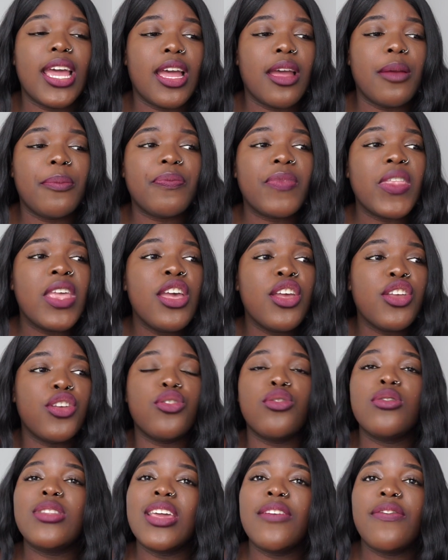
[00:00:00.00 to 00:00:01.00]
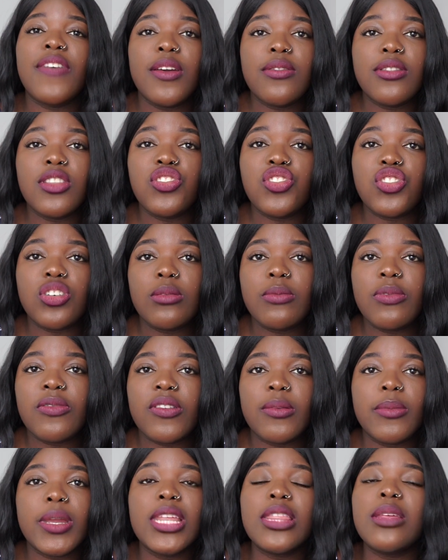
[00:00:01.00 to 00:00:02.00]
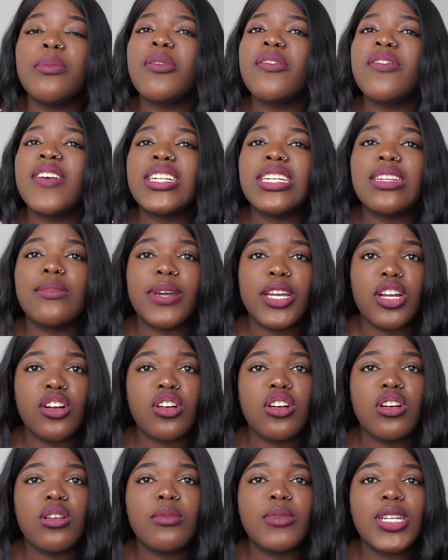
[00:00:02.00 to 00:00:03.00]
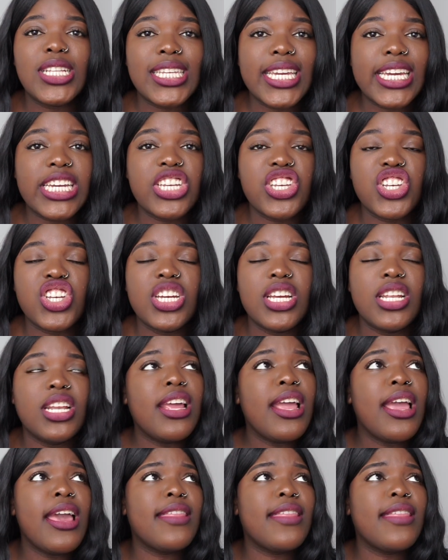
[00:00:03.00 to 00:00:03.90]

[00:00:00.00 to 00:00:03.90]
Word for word: Um, you know, they found the job for me. They provided my accommodation.